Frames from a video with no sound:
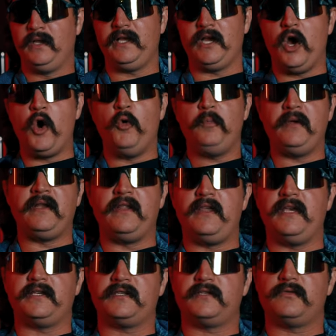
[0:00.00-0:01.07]
really
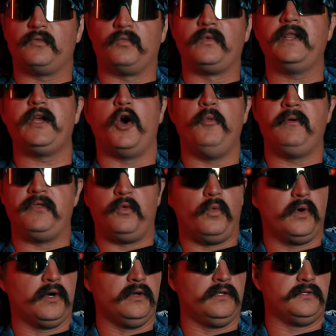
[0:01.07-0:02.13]
opened
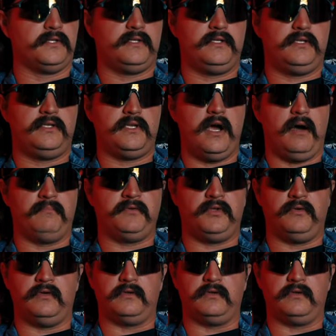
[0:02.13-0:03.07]
the world up